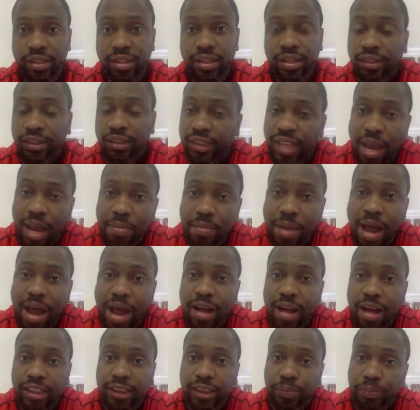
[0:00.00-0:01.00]

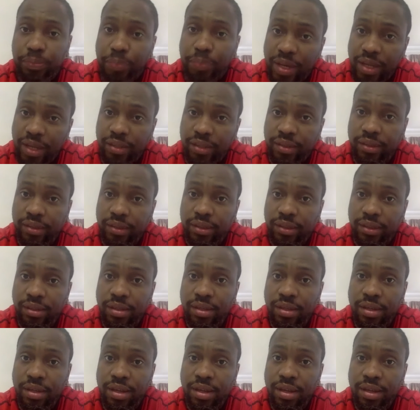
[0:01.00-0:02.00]
somehow speak
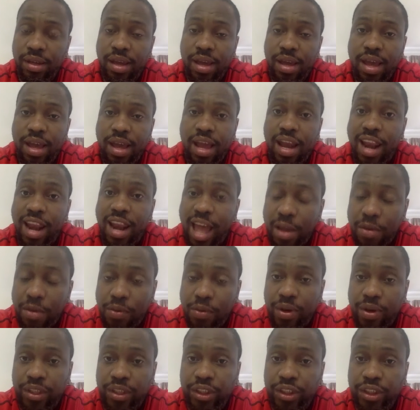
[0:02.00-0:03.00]
a
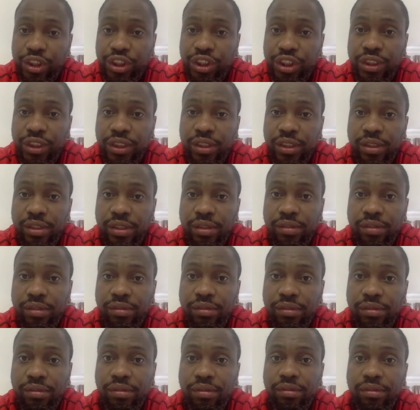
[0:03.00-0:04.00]
language
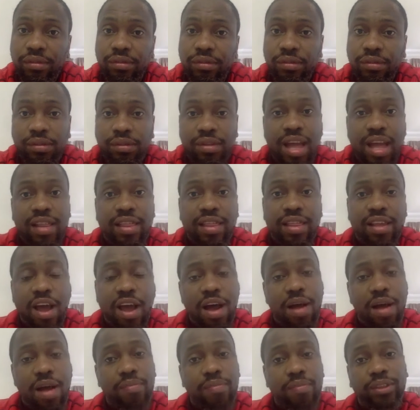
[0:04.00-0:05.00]
that
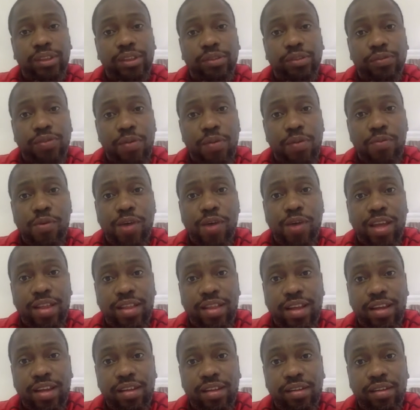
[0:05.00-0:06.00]
comes from
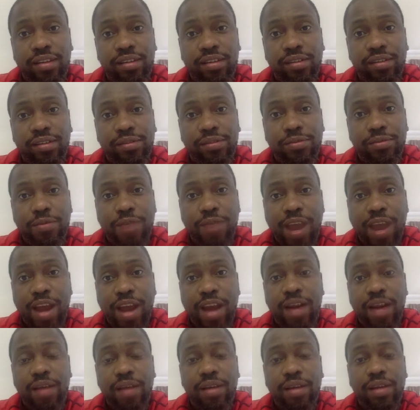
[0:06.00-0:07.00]
Rwanda,
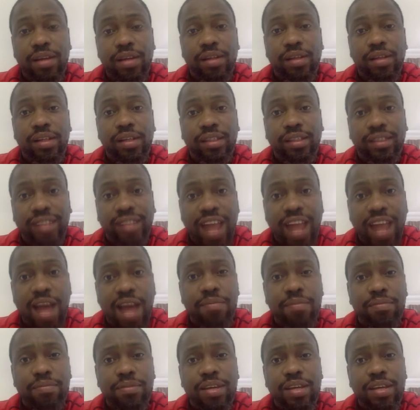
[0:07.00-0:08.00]
where
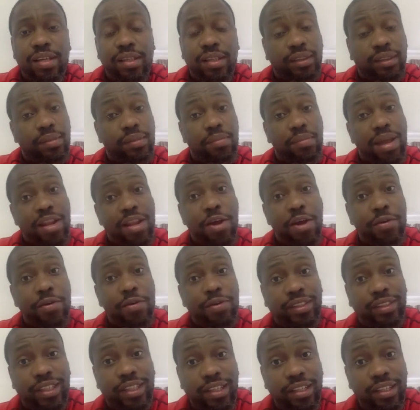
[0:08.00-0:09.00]
Islam is a
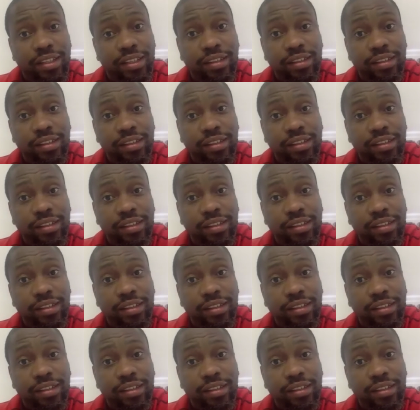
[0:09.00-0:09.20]
minority.